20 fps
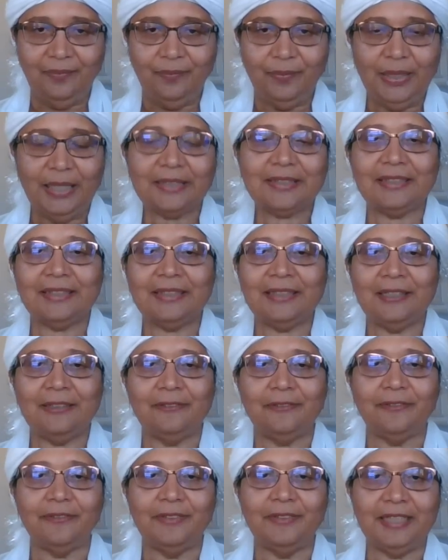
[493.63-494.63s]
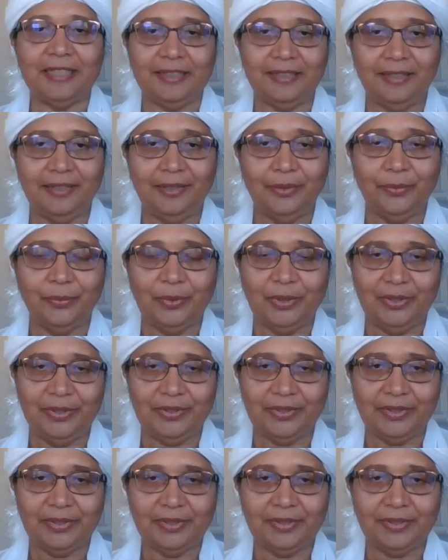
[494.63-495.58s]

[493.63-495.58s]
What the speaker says: positiveness in the world.